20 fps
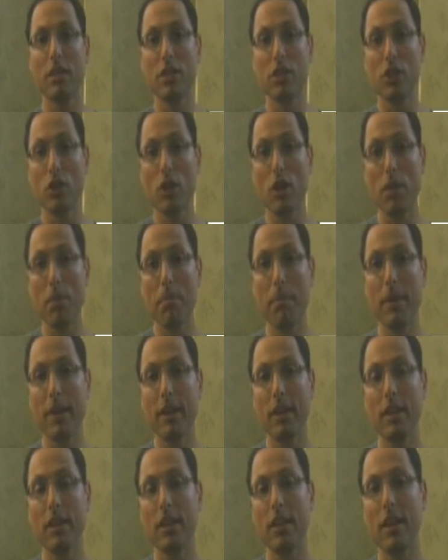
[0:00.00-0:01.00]
The third
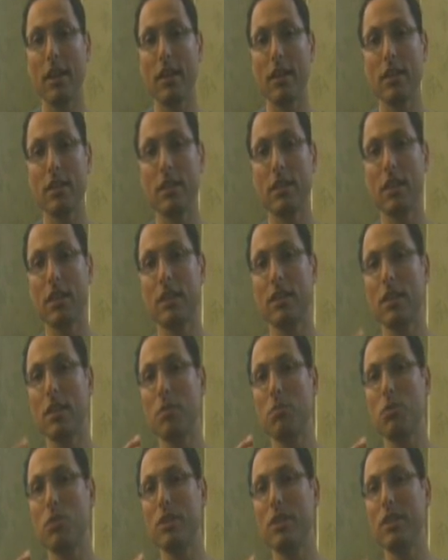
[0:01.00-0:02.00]
opinion is that
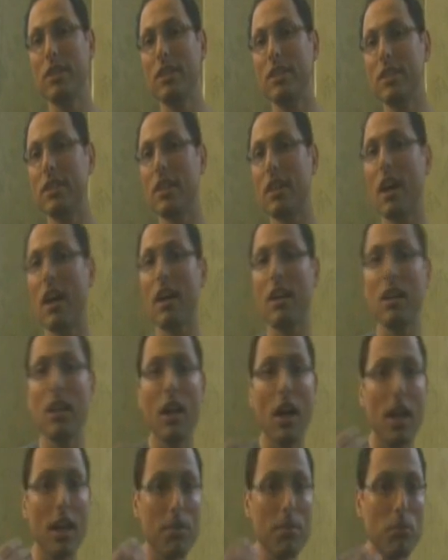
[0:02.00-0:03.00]
someone needs a
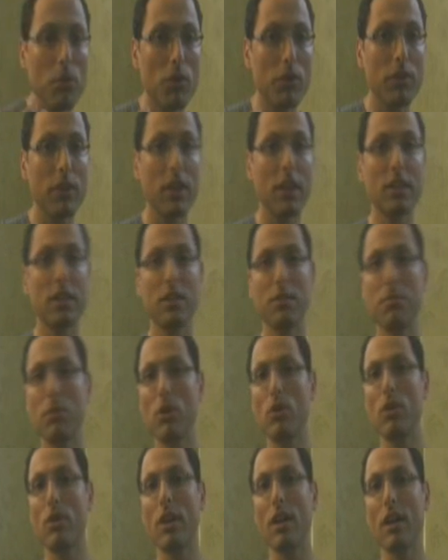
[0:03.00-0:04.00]
lot more
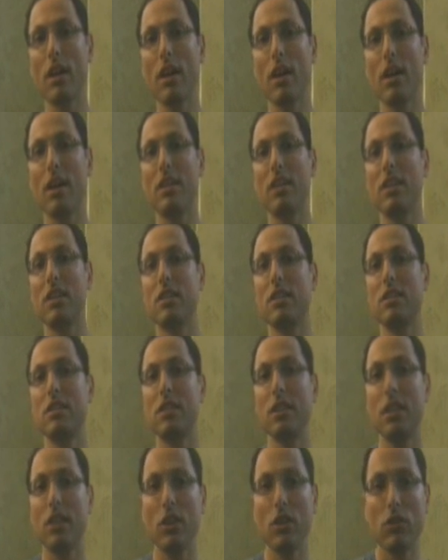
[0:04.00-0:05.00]
flexibility than the
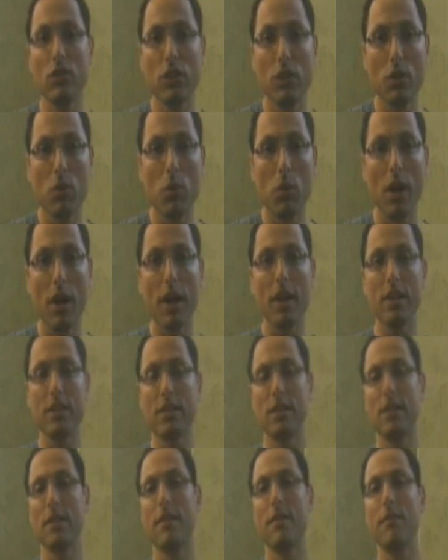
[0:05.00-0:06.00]
skill requires.